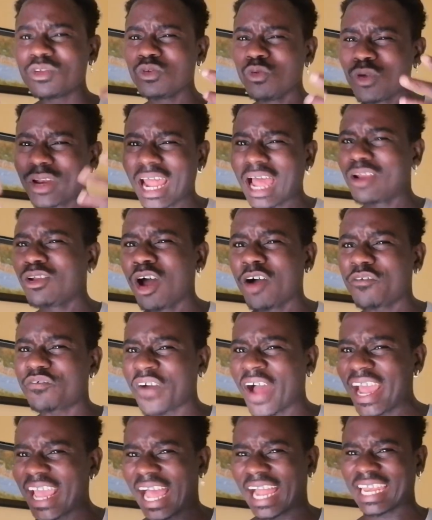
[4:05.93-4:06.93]
Una no
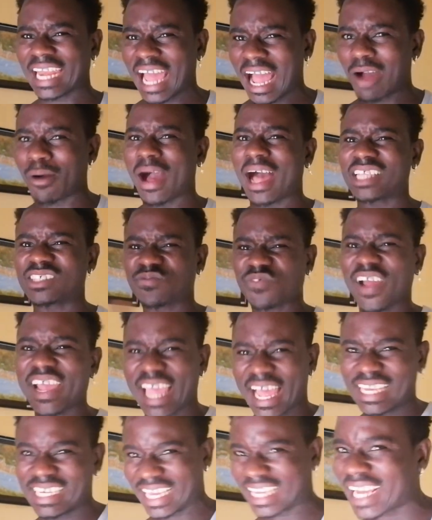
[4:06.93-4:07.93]
fire now, as
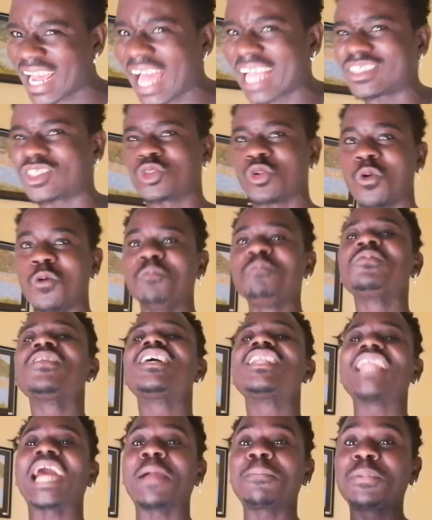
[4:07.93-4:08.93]
fire they catch, so
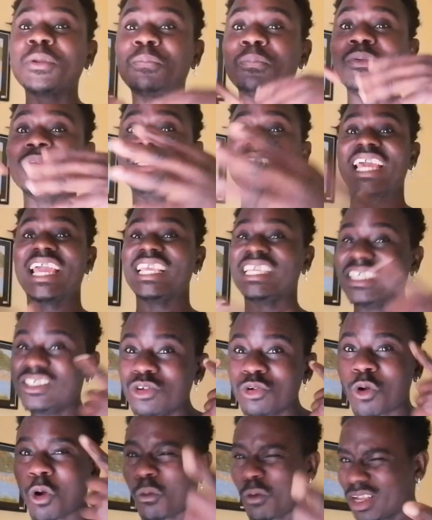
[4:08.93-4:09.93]
now people they,
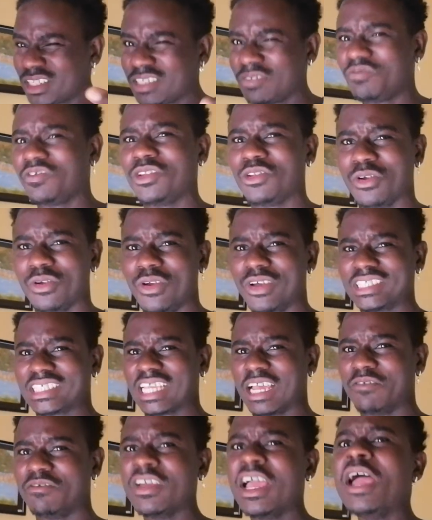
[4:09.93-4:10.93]
you go watch the video
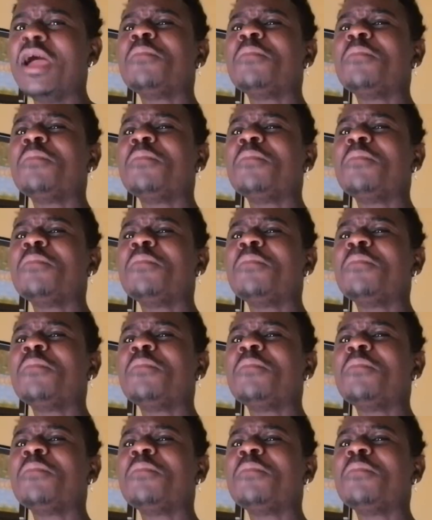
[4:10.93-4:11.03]
yourself.